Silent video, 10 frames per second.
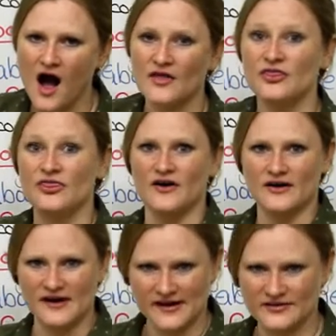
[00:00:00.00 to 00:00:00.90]
The
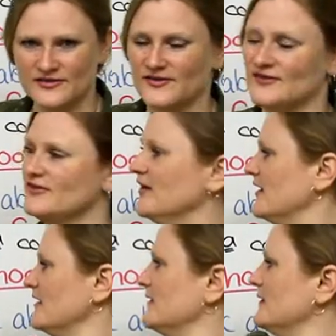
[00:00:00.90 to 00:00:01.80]
next is
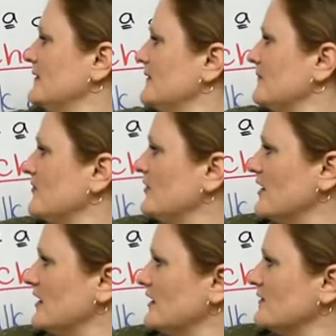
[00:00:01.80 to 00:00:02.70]
the.
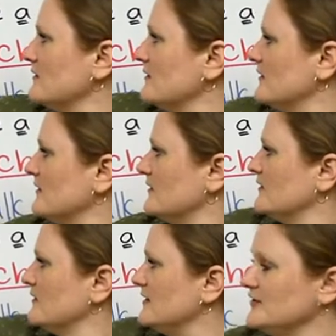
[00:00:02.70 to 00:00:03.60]
The
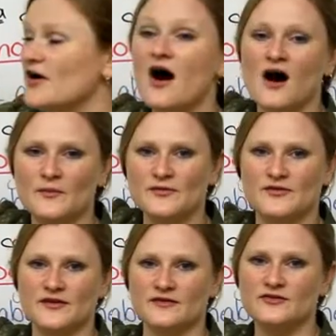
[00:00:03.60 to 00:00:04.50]
is
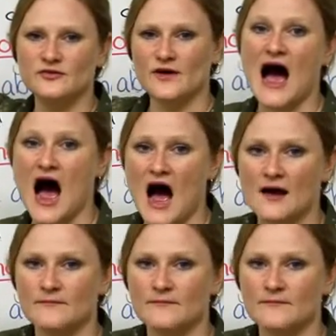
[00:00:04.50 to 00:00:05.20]
opposite to a.